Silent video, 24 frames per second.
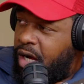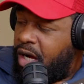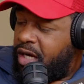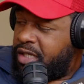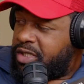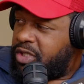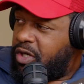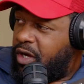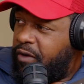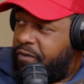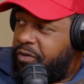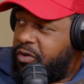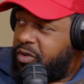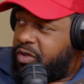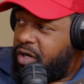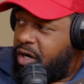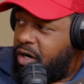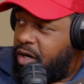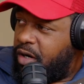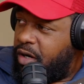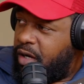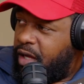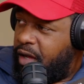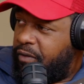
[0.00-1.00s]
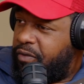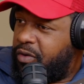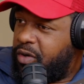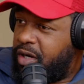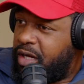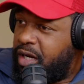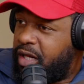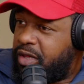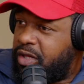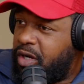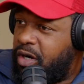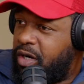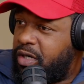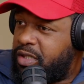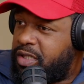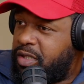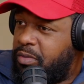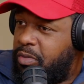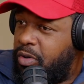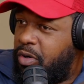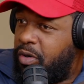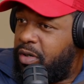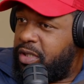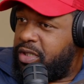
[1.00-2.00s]
Also, if you throw, if you get a thorough
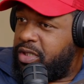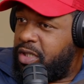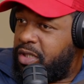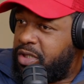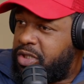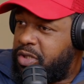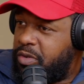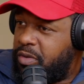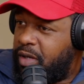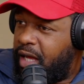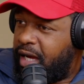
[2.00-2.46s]
Samoan jump too,